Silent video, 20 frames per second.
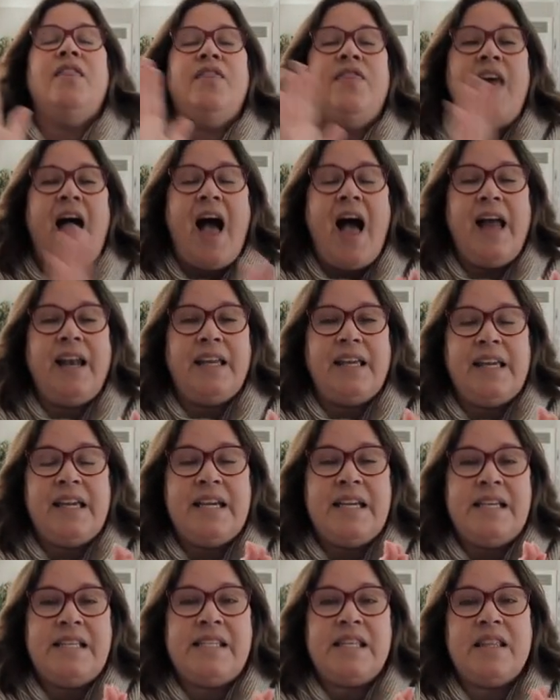That
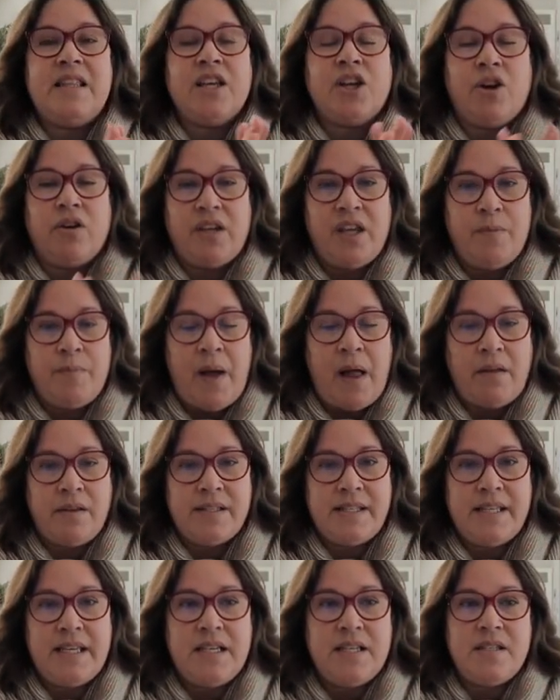is the cookie
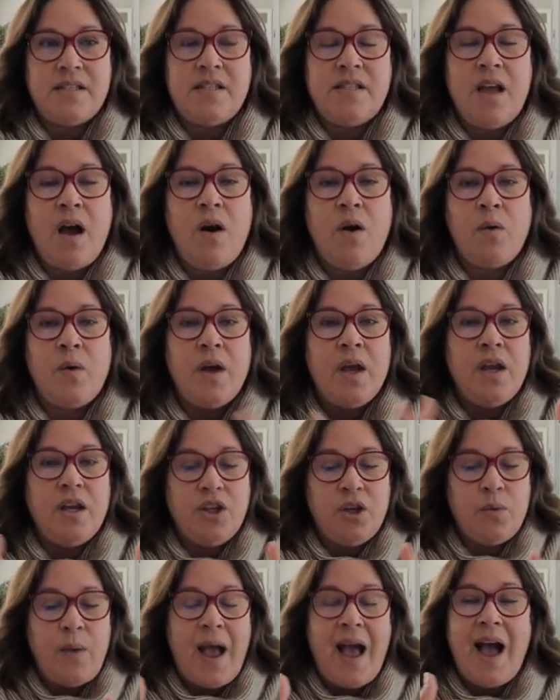policy. So
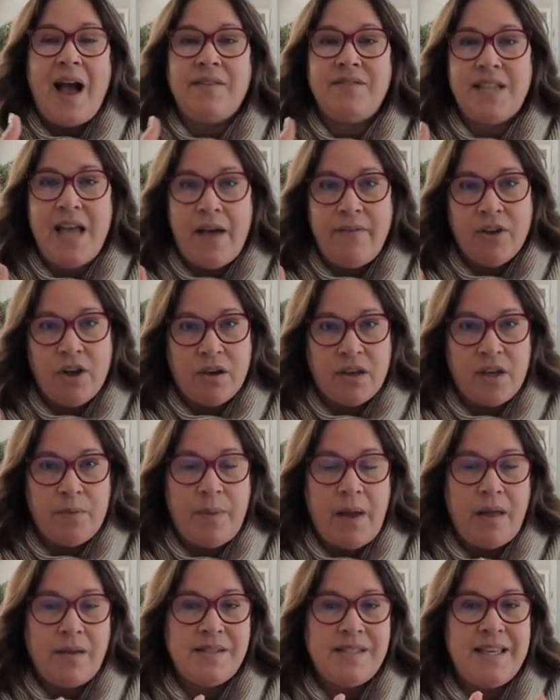you have to have a cookie
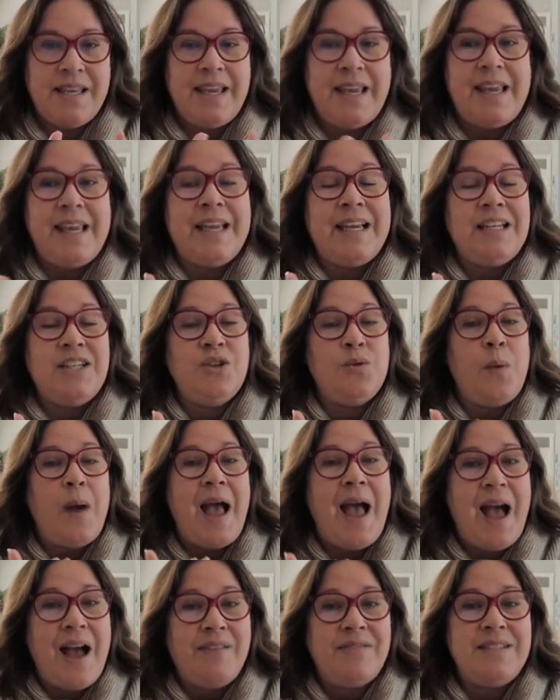policy and you
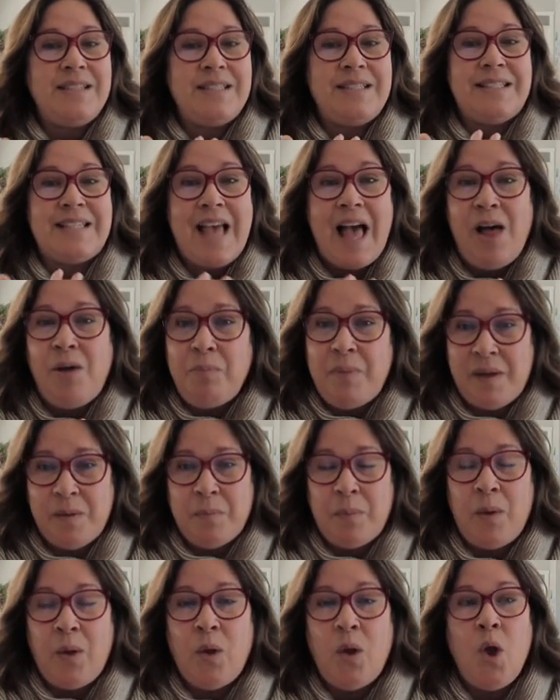have to tell
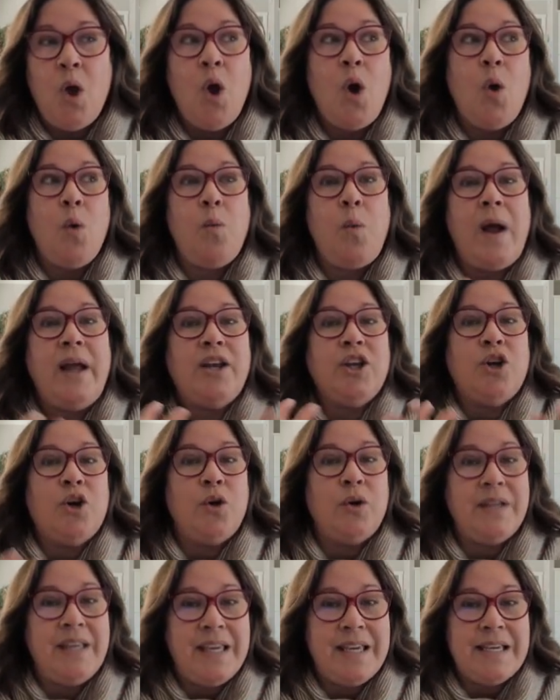people what
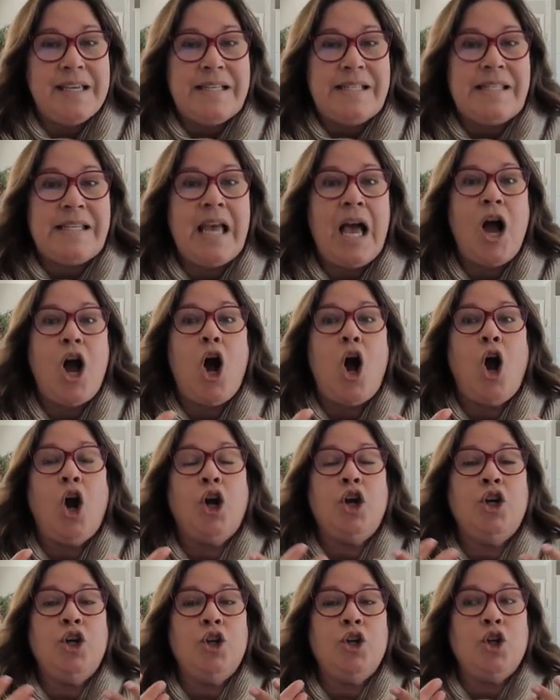cookies
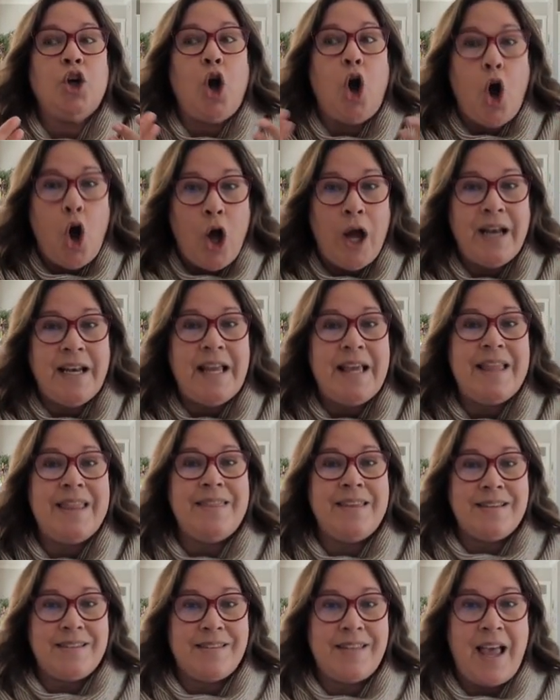are on
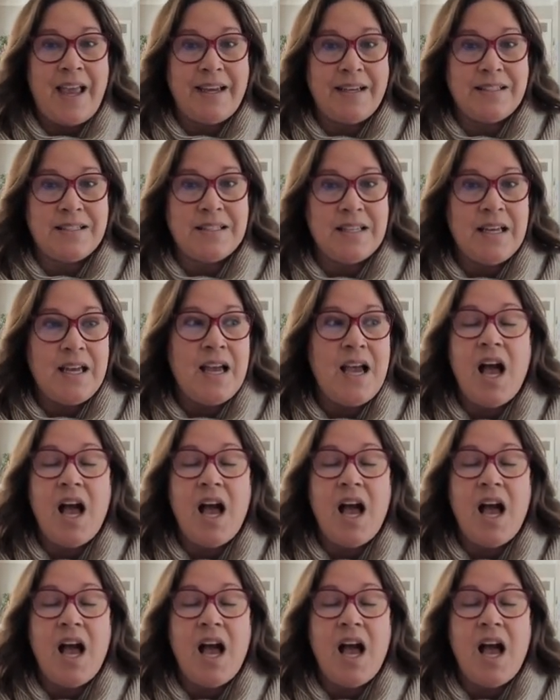the site.